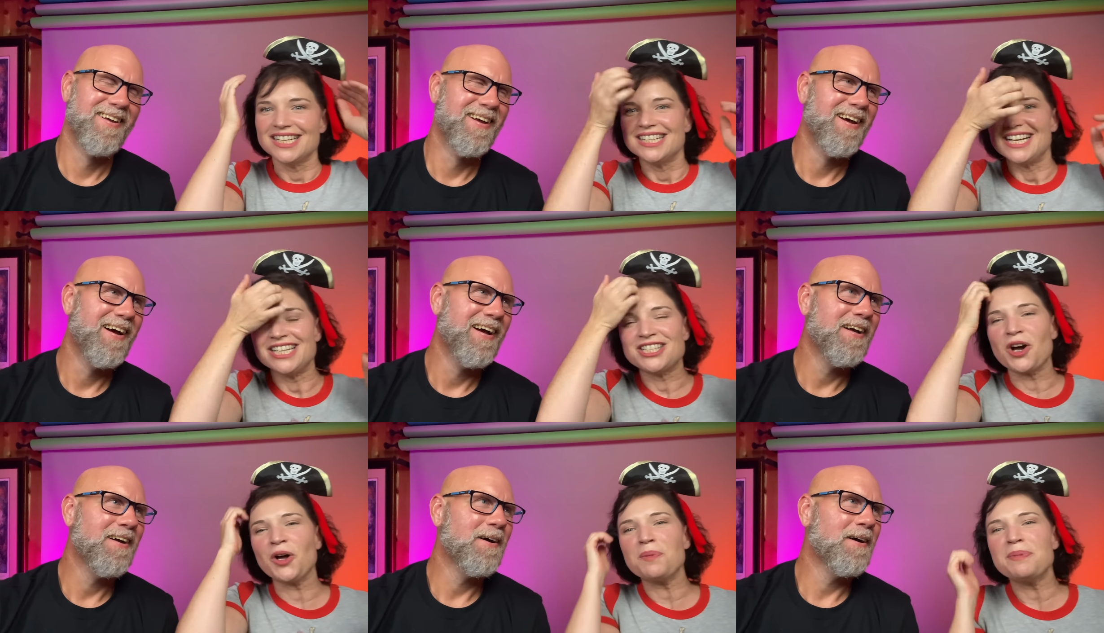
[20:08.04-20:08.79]
Speaker 1: It's
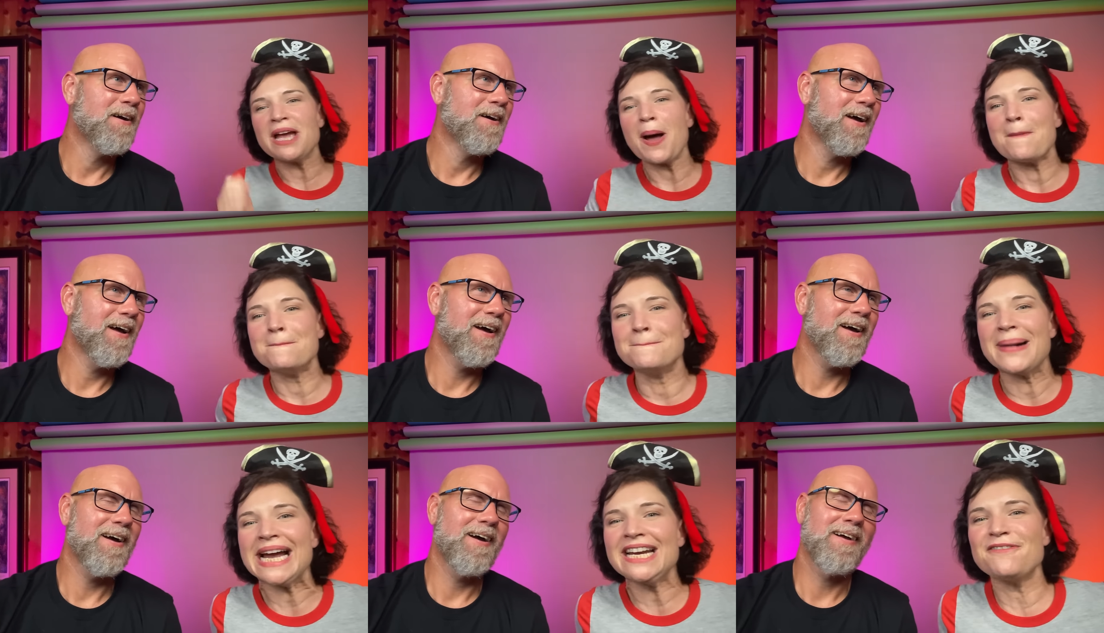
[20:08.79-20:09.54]
going to be a
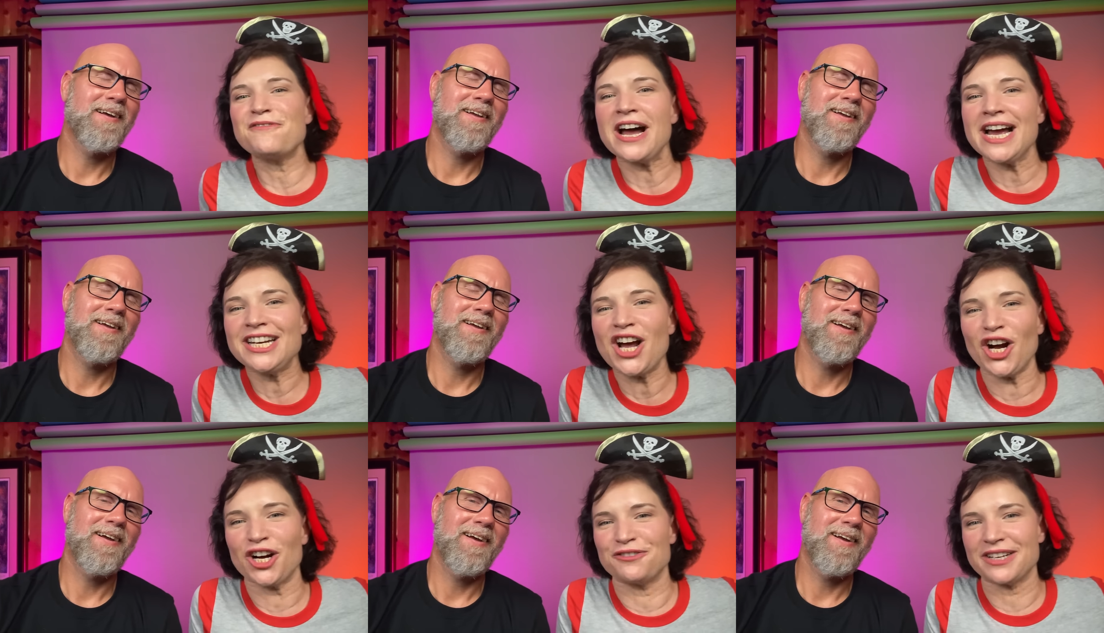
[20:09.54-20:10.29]
mighty fine
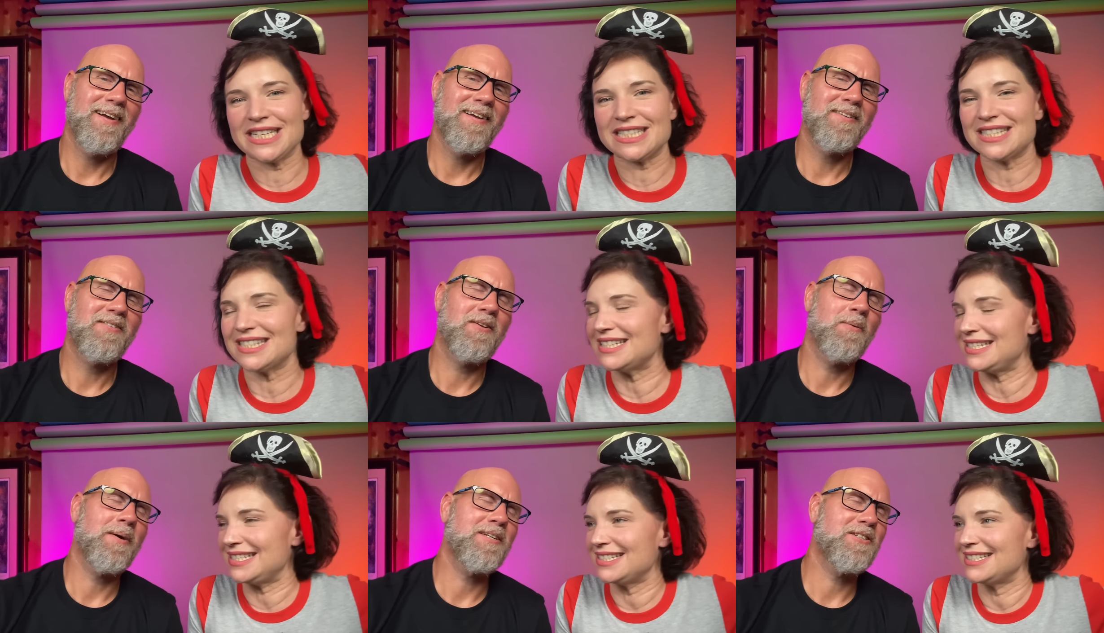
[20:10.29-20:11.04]
harvest.
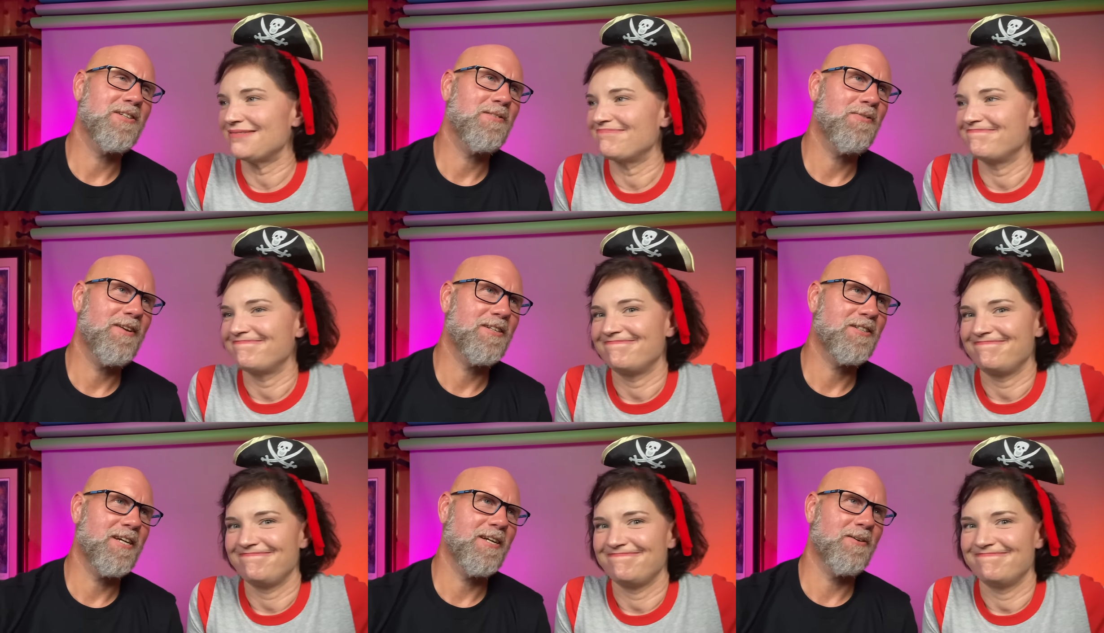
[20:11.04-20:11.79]
Speaker 2: So we just
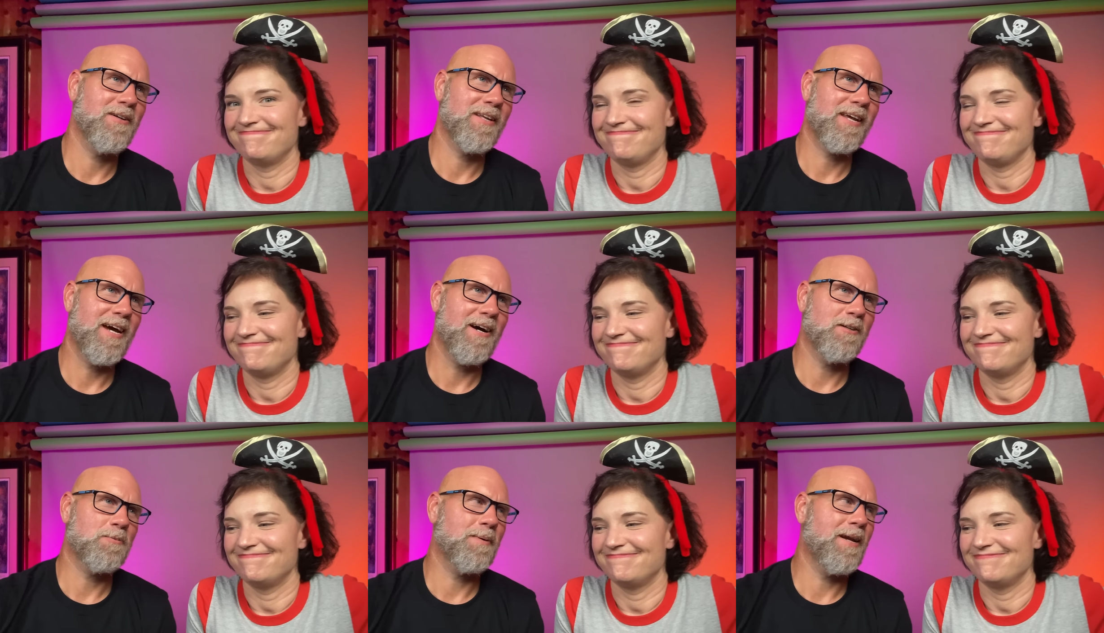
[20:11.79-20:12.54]
finished Keto on the
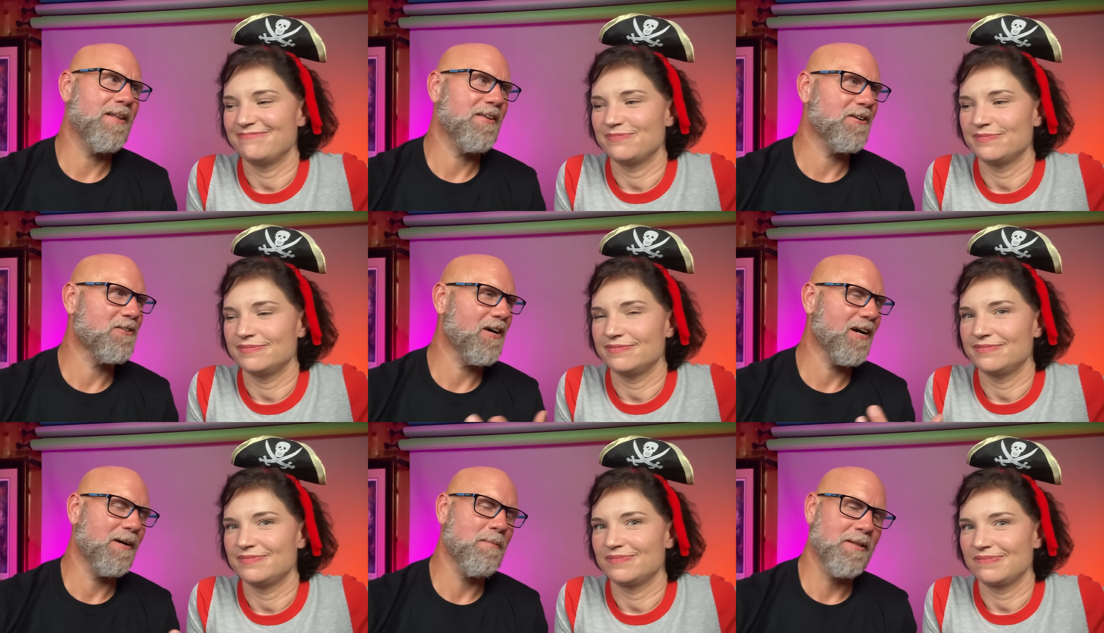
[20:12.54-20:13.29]
Couch, but now that you're
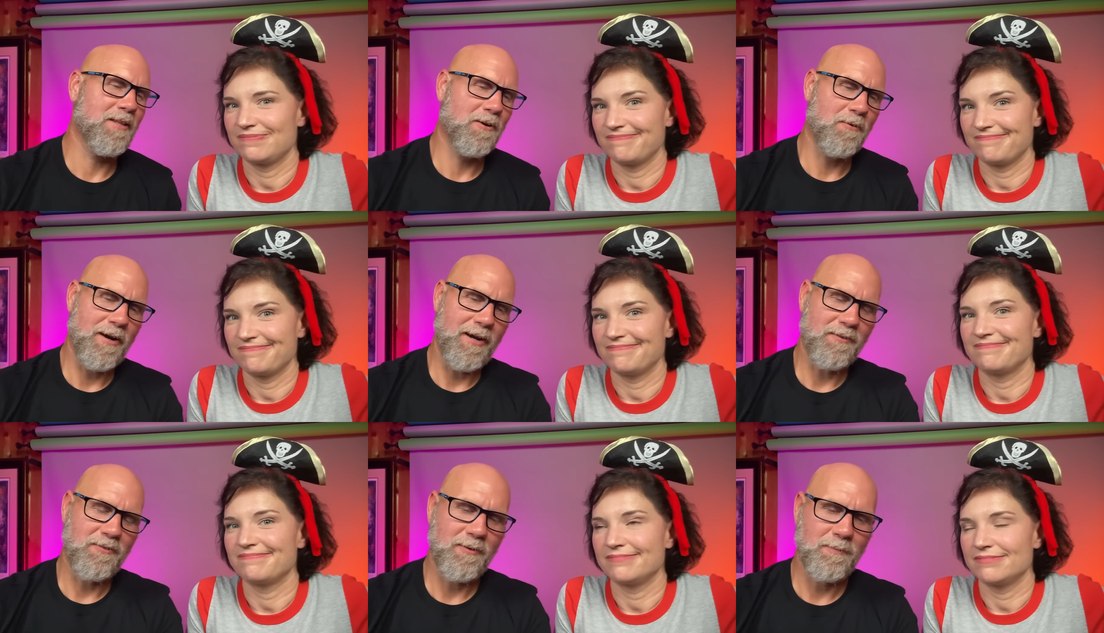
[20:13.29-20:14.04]
talking about the
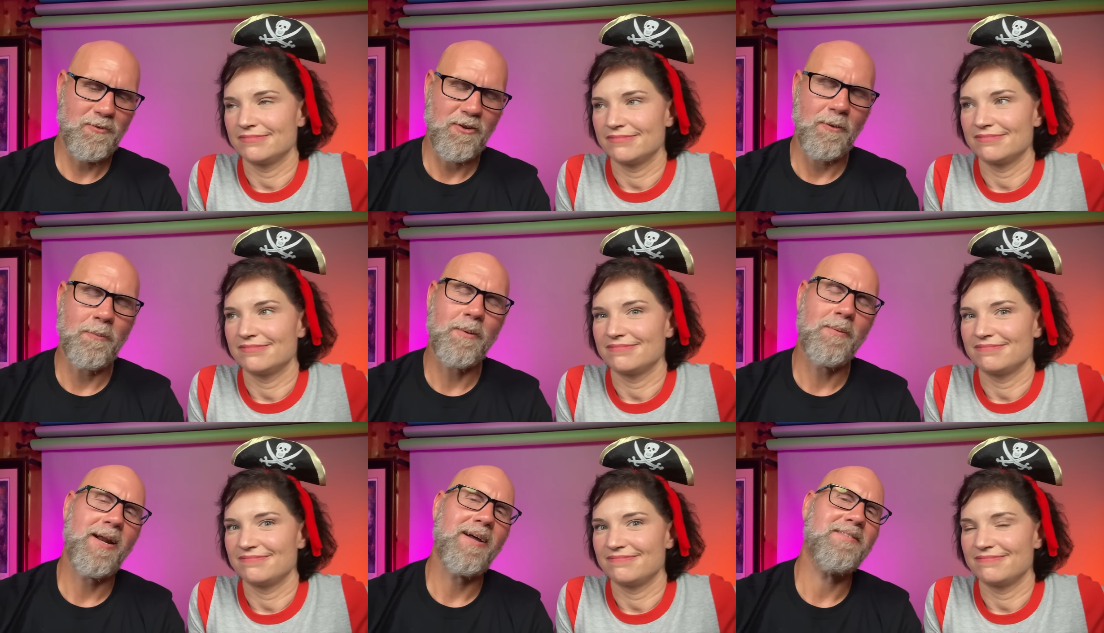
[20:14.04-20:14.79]
grays. So we
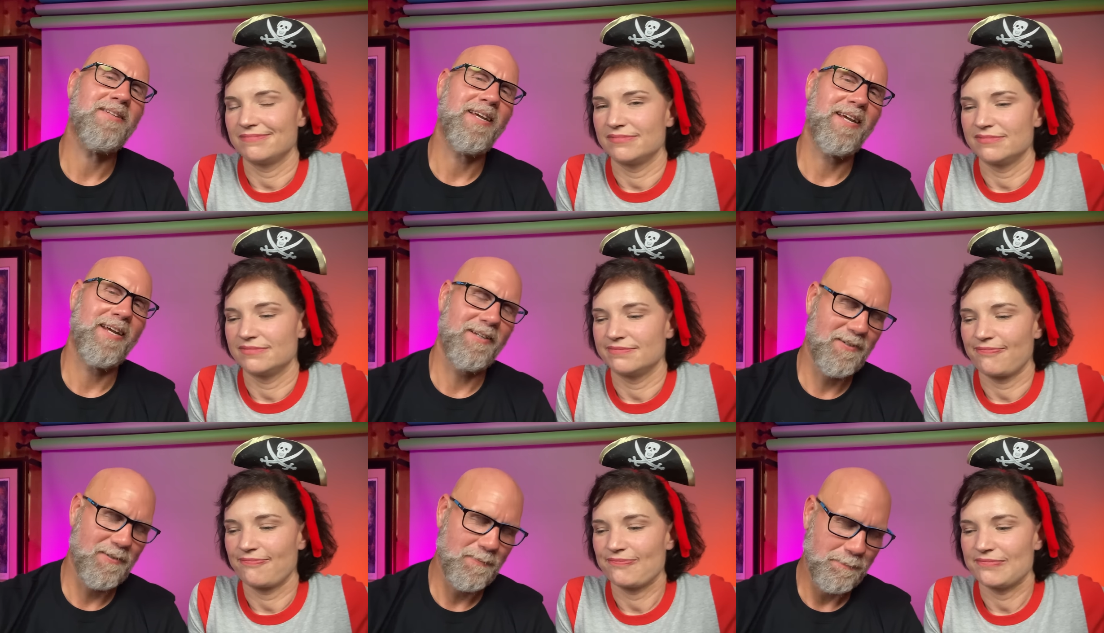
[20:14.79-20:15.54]
went out to
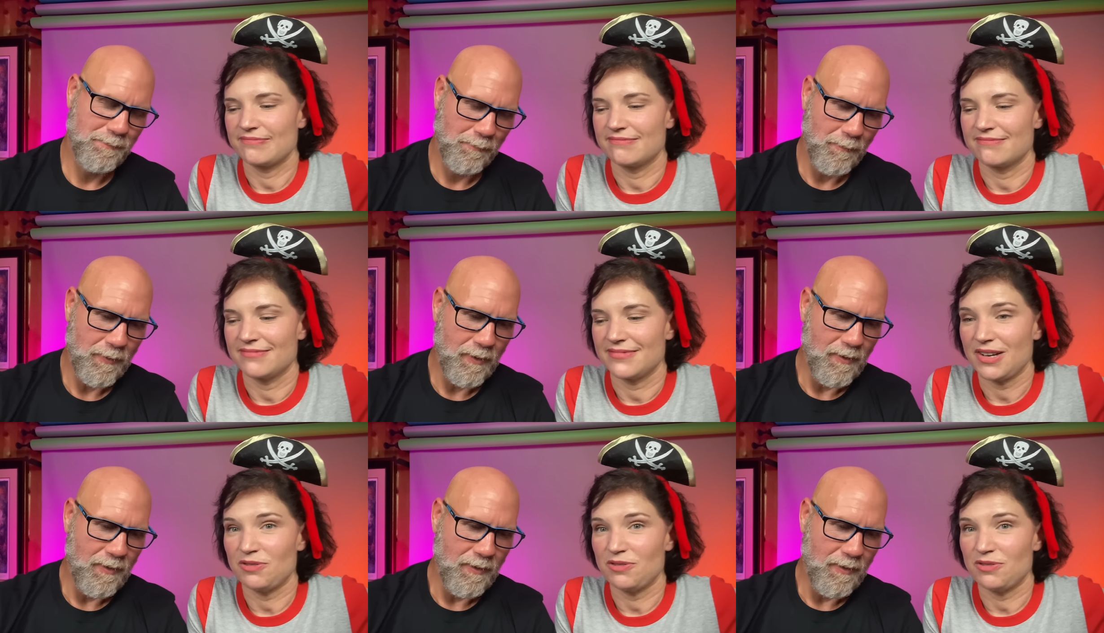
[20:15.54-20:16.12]
eat. It's